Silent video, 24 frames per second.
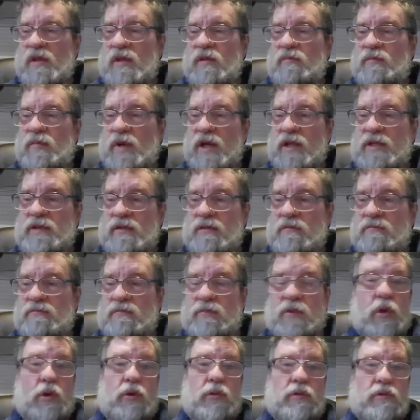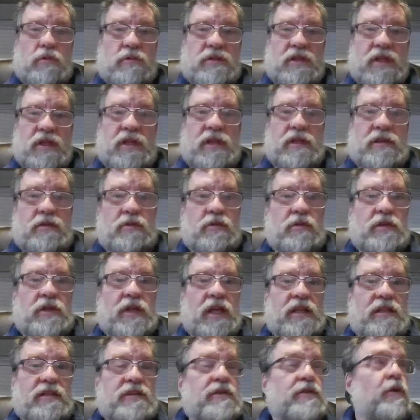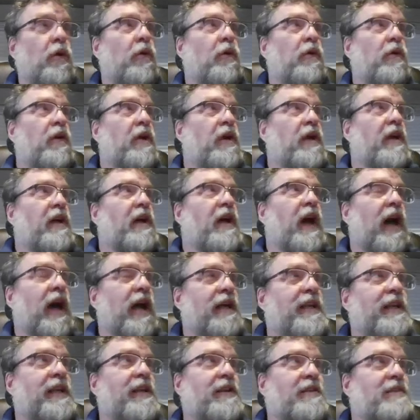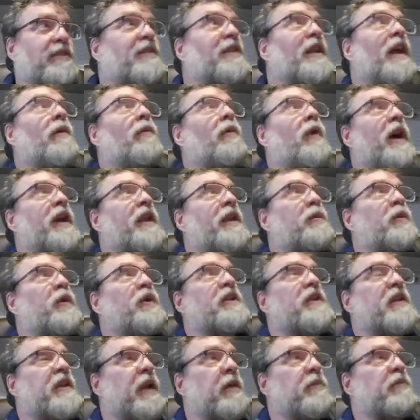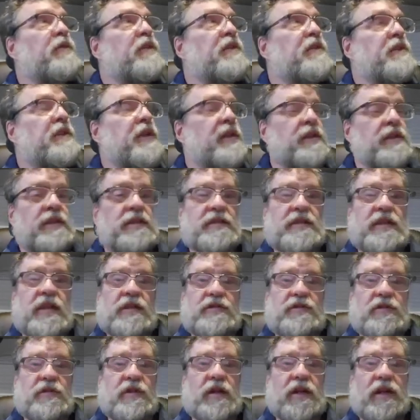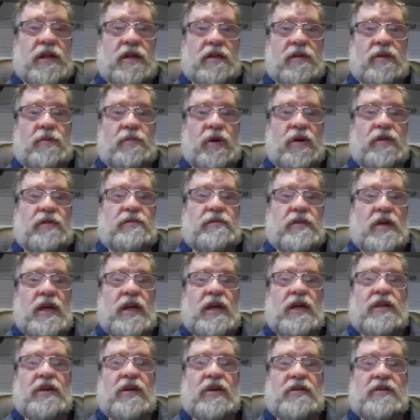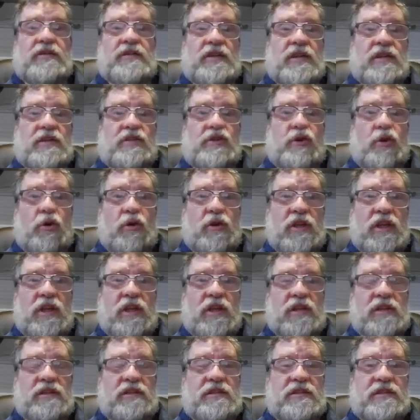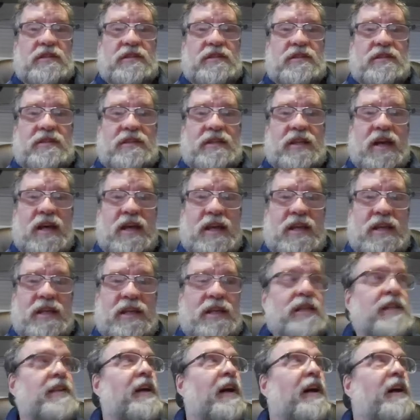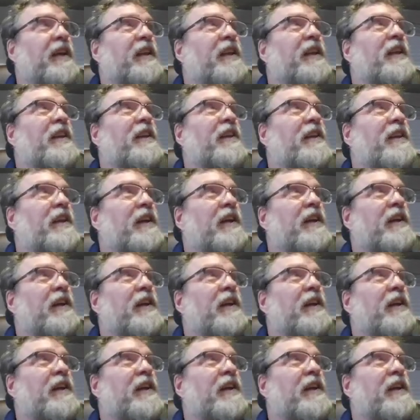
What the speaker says: But no, they didn't do that. So I can understand why they put the temperature sensor there above, because there's only a tiny